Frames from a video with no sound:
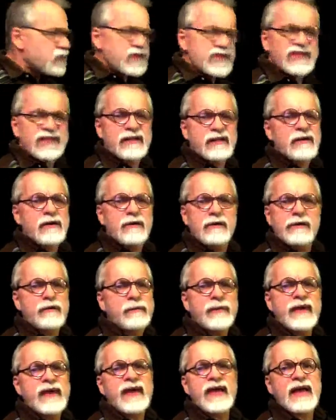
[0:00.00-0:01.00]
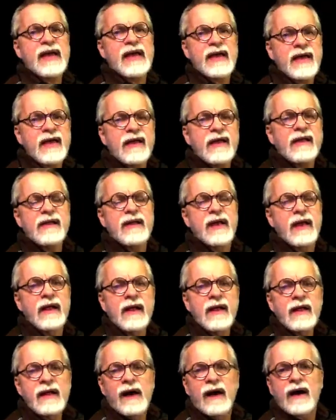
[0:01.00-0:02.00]
so bad,
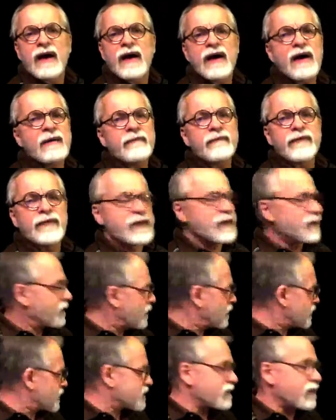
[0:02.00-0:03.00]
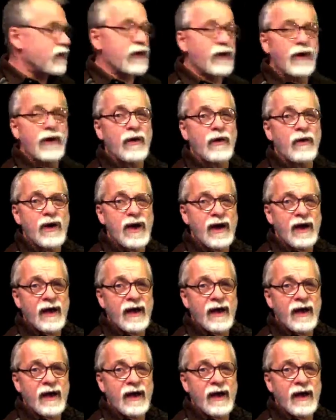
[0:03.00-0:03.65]
I'm feeling so out